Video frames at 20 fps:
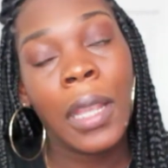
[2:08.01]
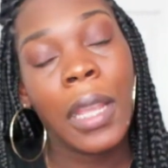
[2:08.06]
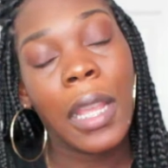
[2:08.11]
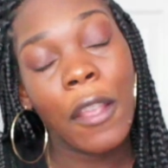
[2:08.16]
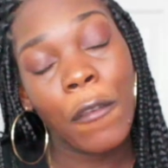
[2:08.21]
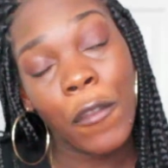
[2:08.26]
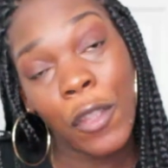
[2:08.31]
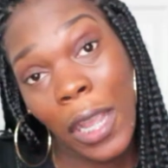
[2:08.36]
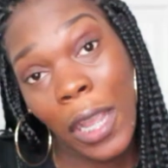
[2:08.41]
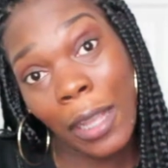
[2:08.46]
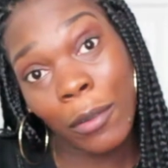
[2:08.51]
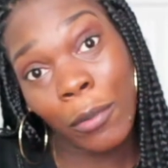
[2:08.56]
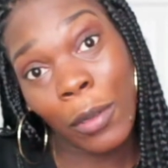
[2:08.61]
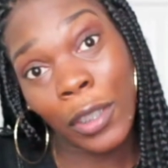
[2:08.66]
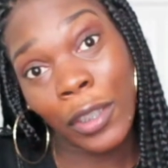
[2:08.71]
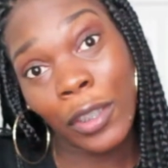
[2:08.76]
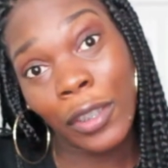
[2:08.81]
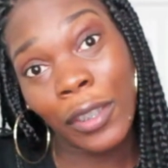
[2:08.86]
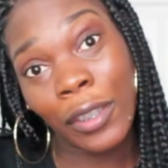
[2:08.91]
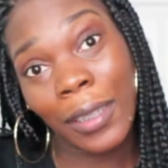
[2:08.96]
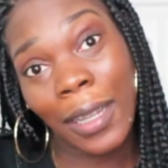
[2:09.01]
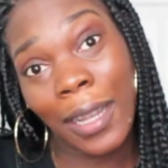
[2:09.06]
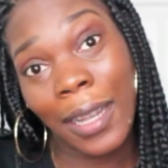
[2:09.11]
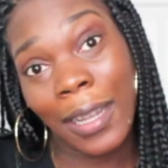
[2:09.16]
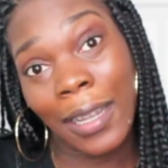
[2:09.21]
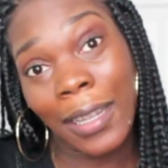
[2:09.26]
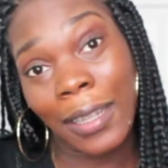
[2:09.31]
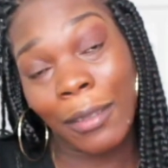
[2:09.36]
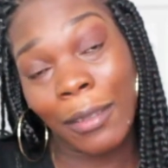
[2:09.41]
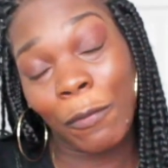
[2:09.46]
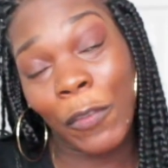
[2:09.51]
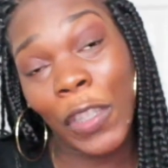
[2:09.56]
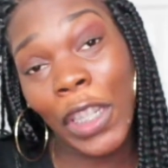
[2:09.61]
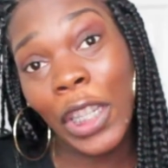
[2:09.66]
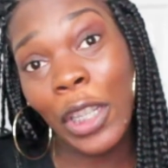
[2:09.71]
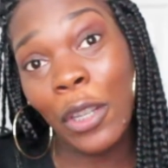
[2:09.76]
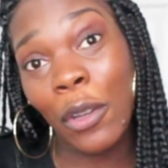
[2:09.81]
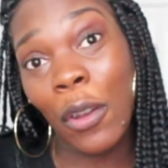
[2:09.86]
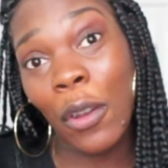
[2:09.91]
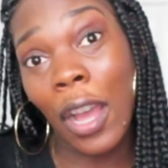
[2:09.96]
If you guys want a
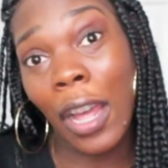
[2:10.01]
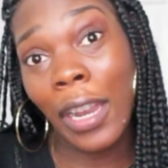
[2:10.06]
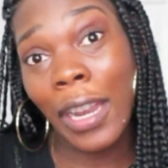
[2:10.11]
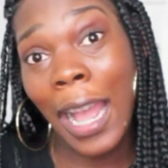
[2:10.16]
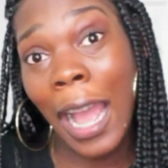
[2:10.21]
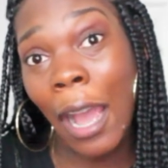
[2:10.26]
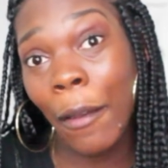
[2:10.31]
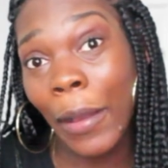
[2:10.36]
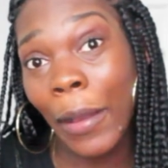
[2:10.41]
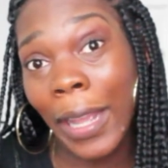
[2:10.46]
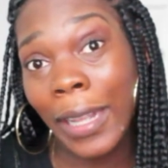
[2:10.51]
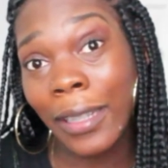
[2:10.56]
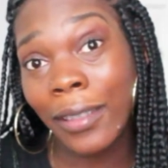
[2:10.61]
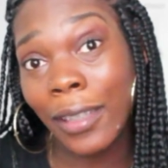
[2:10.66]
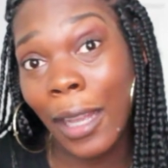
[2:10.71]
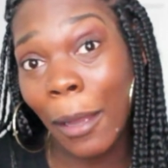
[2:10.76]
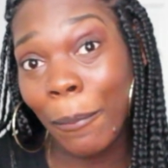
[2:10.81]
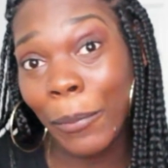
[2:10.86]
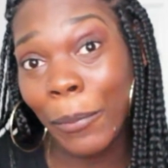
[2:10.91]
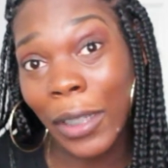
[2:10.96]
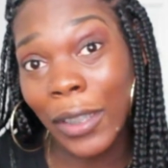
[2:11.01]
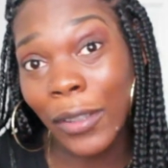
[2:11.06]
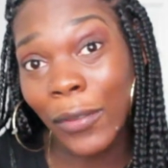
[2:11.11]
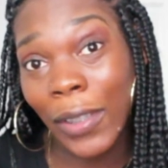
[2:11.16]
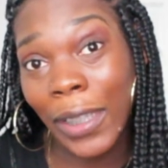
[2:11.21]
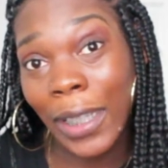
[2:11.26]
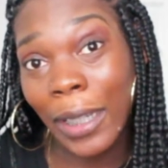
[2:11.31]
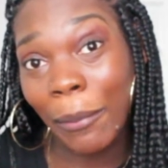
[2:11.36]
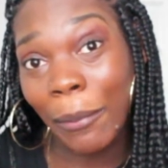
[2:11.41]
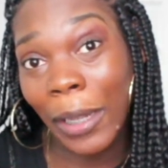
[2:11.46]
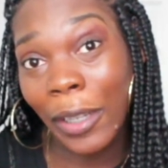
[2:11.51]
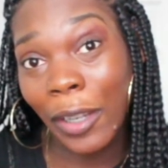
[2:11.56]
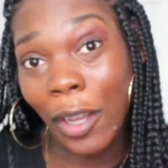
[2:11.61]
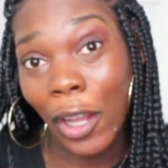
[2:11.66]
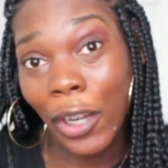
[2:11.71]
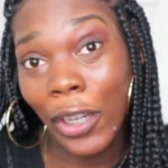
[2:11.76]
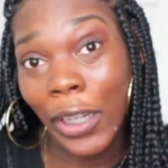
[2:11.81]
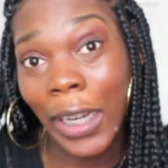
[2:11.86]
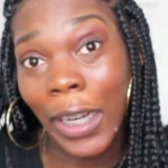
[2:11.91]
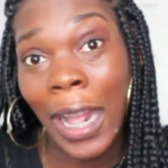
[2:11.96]
video on how I stopped breastfeeding my
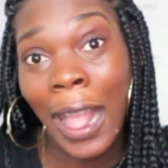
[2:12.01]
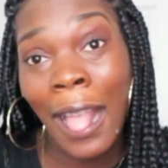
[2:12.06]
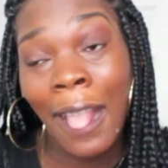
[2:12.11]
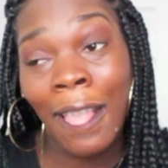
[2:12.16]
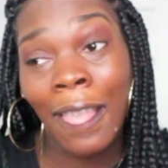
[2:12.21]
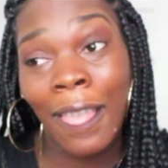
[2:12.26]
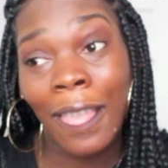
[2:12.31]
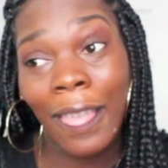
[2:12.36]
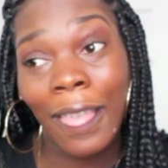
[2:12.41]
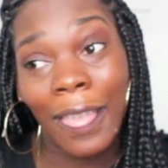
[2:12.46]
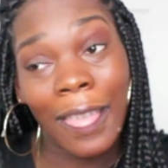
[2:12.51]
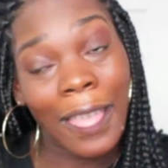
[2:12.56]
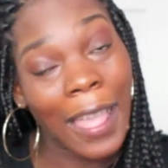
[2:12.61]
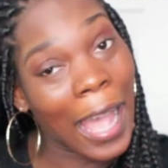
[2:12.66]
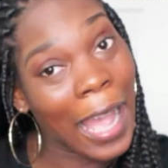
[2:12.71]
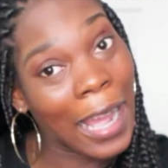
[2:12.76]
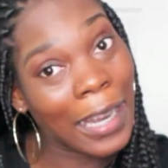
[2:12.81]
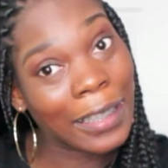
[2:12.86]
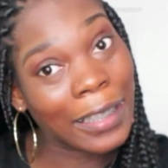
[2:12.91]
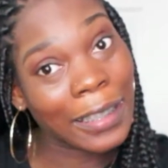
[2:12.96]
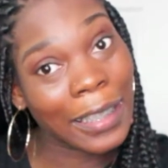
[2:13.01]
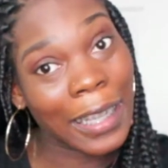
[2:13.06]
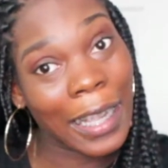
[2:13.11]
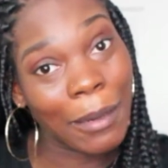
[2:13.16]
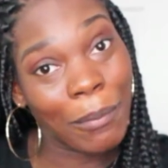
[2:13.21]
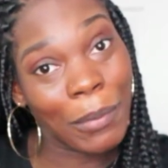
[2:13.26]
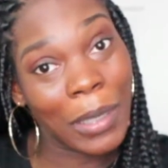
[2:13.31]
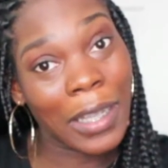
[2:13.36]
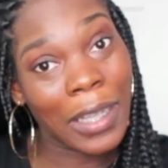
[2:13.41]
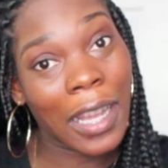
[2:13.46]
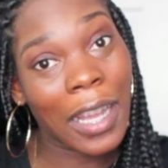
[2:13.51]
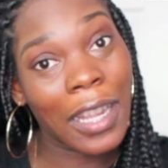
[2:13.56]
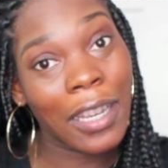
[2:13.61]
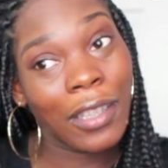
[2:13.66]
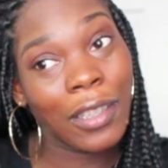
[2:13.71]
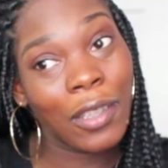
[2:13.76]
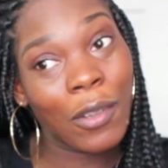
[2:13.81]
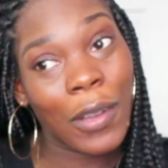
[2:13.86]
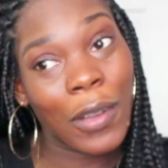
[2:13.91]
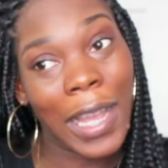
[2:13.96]
daughter, that can be
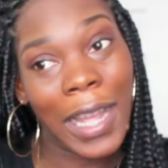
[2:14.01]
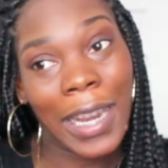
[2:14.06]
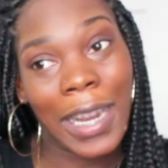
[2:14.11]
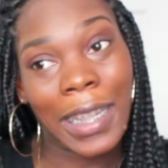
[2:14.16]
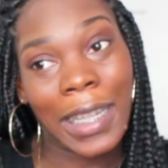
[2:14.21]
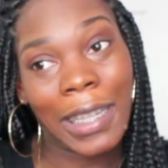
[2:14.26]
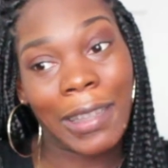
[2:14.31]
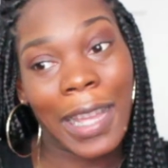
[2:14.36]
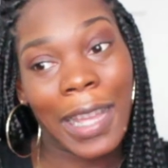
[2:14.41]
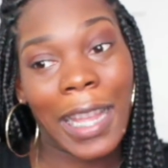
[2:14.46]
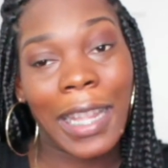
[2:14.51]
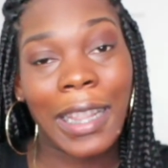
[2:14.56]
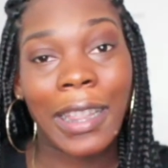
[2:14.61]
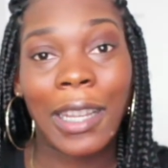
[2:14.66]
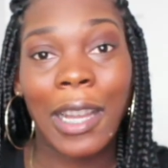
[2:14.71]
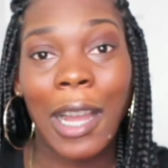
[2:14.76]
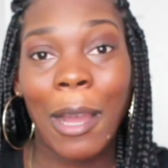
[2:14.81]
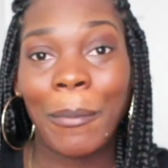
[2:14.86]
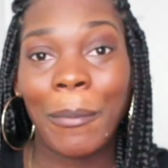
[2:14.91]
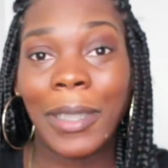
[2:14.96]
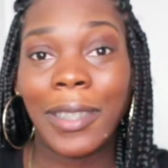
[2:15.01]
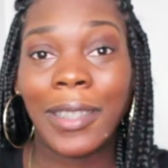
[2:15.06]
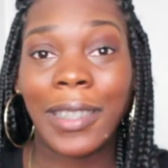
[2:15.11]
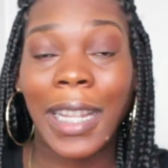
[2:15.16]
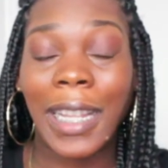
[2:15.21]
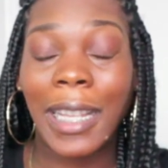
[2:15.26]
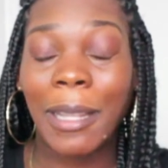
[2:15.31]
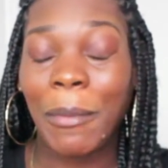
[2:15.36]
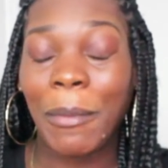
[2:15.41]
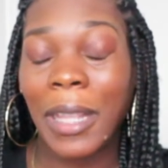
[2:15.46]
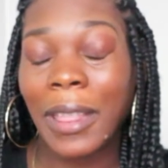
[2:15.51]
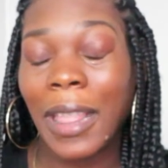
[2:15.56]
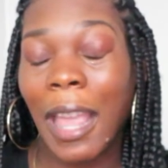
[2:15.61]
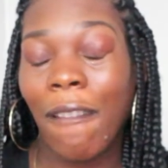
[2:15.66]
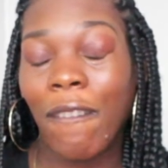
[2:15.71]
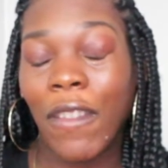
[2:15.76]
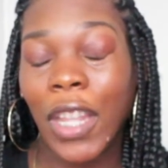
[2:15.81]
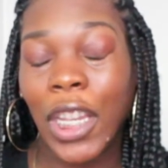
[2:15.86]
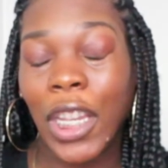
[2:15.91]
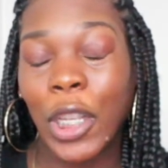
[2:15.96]
done. Go ahead and leave that in the comments and I can make
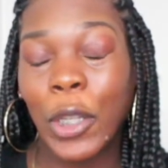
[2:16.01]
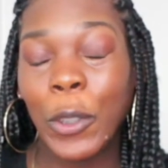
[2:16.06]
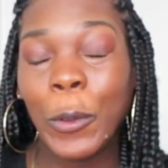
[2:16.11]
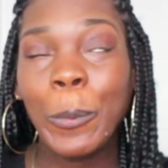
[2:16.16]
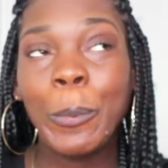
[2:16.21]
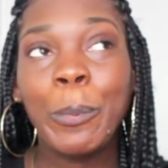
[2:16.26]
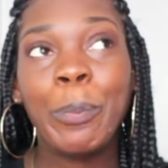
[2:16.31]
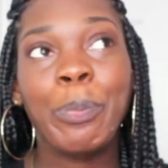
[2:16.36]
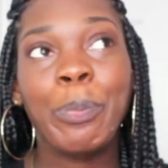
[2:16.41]
that video.